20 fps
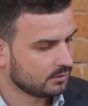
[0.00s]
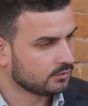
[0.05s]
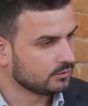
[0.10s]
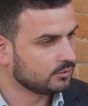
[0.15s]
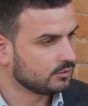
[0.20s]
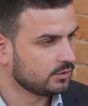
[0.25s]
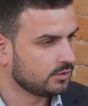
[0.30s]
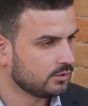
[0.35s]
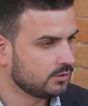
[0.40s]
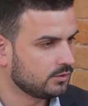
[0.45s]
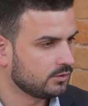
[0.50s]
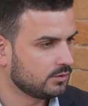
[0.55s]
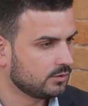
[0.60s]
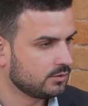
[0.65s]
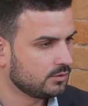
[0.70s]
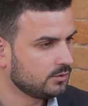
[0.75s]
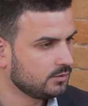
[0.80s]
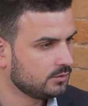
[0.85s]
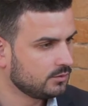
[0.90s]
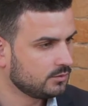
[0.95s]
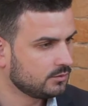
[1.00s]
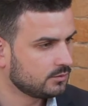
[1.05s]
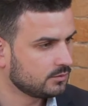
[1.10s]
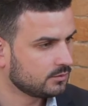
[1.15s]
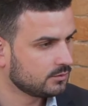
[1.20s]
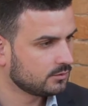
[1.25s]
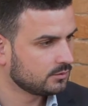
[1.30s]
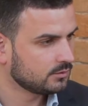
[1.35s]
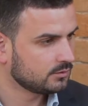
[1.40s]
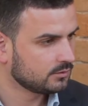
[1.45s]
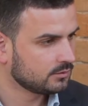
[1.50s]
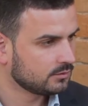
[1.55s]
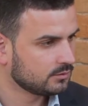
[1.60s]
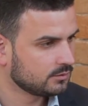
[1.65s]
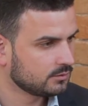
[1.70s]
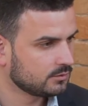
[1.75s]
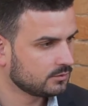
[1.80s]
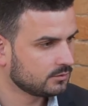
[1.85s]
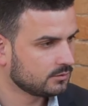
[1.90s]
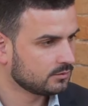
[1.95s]
even an addiction to or
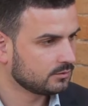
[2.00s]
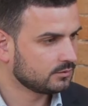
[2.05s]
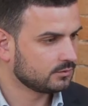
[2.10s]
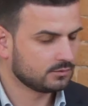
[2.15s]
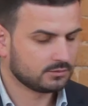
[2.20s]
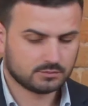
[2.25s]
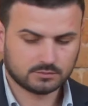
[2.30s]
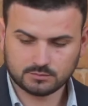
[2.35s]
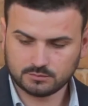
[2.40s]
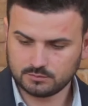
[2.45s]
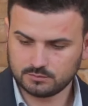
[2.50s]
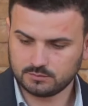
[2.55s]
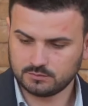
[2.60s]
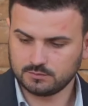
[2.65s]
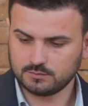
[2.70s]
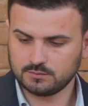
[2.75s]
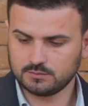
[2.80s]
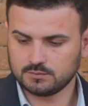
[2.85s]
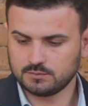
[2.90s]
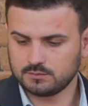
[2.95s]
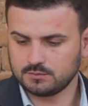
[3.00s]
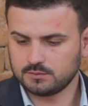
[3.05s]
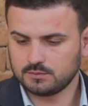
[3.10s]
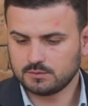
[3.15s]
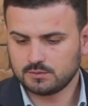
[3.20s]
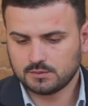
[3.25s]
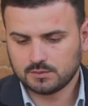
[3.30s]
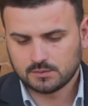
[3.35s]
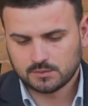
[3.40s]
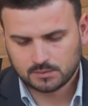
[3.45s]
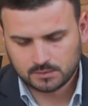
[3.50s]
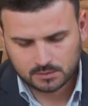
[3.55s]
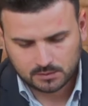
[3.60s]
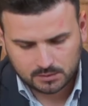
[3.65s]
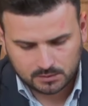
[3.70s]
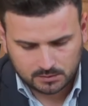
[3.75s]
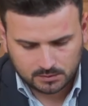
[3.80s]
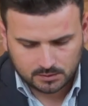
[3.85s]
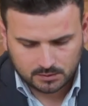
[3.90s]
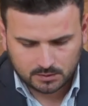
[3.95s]
strong habit of smoking. Do
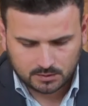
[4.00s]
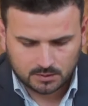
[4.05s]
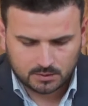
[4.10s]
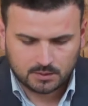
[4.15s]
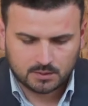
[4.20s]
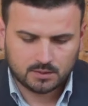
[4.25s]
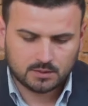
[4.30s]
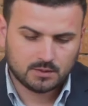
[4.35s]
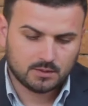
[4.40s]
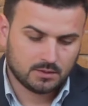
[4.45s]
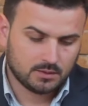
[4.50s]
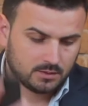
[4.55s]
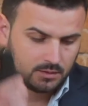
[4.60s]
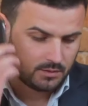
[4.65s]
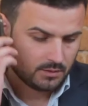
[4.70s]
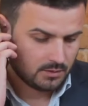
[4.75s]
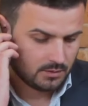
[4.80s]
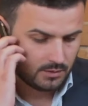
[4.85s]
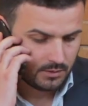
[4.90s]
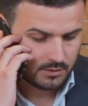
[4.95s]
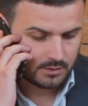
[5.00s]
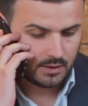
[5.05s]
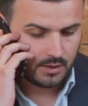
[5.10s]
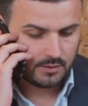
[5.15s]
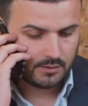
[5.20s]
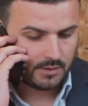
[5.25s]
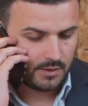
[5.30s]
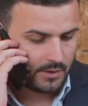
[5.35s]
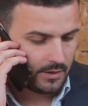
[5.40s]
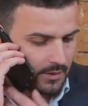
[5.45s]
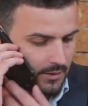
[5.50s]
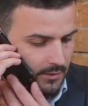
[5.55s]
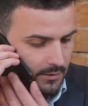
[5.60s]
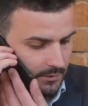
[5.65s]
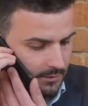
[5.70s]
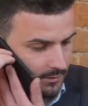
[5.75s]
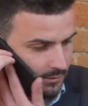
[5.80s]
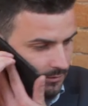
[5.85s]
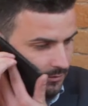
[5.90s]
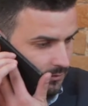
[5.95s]
you believe that addictions may
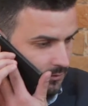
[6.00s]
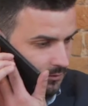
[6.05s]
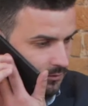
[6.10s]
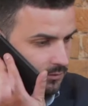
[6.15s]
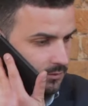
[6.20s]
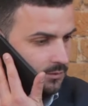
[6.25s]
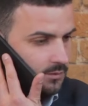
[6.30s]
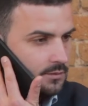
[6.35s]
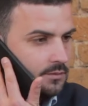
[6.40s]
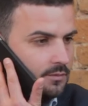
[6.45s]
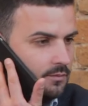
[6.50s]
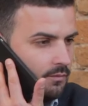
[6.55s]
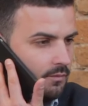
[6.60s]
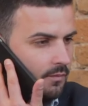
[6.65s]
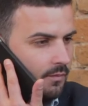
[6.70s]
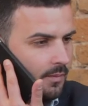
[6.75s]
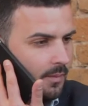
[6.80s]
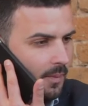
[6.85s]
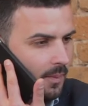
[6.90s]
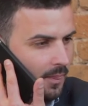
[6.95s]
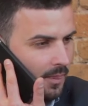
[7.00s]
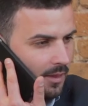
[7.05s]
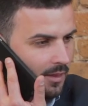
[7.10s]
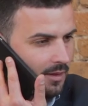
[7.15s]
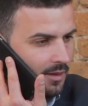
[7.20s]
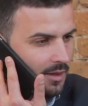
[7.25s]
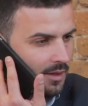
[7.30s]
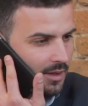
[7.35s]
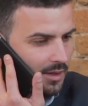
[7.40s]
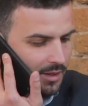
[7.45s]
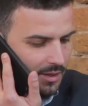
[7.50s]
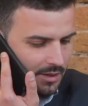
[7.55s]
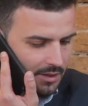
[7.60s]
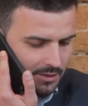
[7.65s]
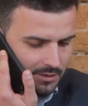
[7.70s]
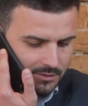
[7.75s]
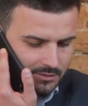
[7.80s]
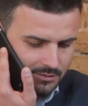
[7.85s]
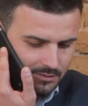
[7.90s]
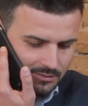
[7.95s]
be broken through your faith?
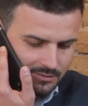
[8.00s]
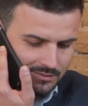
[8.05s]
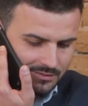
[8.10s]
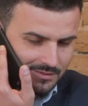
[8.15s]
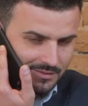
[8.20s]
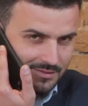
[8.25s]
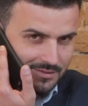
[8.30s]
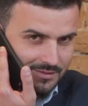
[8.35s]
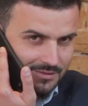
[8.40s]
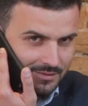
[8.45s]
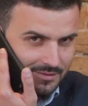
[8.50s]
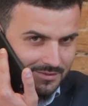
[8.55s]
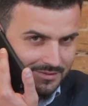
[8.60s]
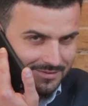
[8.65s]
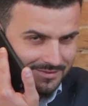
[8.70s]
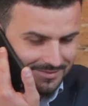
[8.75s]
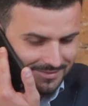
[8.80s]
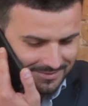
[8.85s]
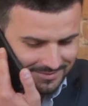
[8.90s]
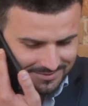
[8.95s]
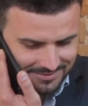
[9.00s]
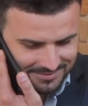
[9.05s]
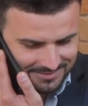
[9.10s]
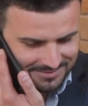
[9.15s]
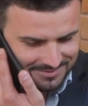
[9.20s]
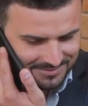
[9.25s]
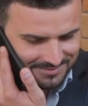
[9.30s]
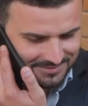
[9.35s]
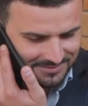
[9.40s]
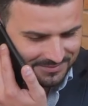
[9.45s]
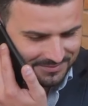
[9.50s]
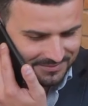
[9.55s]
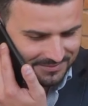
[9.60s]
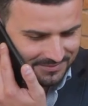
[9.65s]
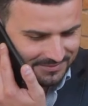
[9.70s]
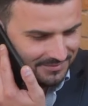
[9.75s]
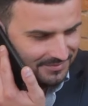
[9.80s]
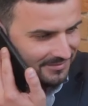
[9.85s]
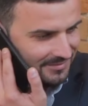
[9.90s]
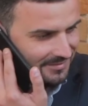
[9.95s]
You say, I don't know.
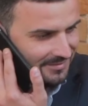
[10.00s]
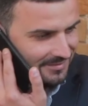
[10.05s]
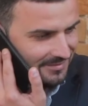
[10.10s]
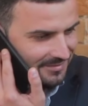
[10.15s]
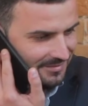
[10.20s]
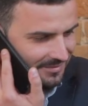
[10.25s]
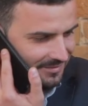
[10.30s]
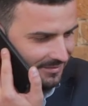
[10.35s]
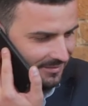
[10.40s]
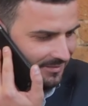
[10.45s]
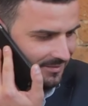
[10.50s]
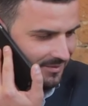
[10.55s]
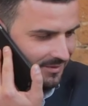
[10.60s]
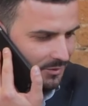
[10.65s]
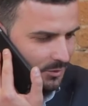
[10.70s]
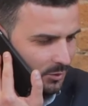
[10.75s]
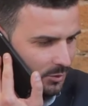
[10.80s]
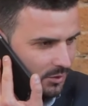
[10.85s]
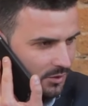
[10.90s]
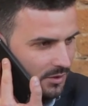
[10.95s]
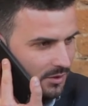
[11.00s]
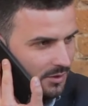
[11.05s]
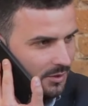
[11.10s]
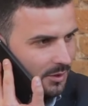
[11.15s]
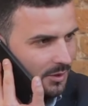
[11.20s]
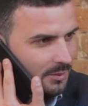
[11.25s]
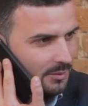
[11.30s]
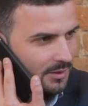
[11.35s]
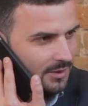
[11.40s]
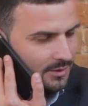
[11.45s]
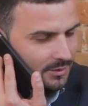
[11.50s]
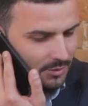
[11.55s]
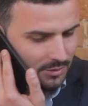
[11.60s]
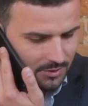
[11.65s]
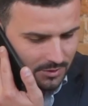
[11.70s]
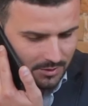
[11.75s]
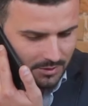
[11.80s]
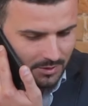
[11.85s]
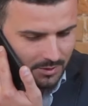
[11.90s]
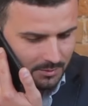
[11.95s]
Well, here's a way to
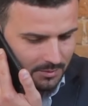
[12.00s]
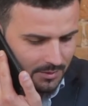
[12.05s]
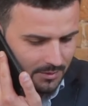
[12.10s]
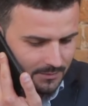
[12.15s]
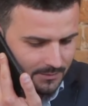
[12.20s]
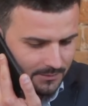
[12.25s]
try to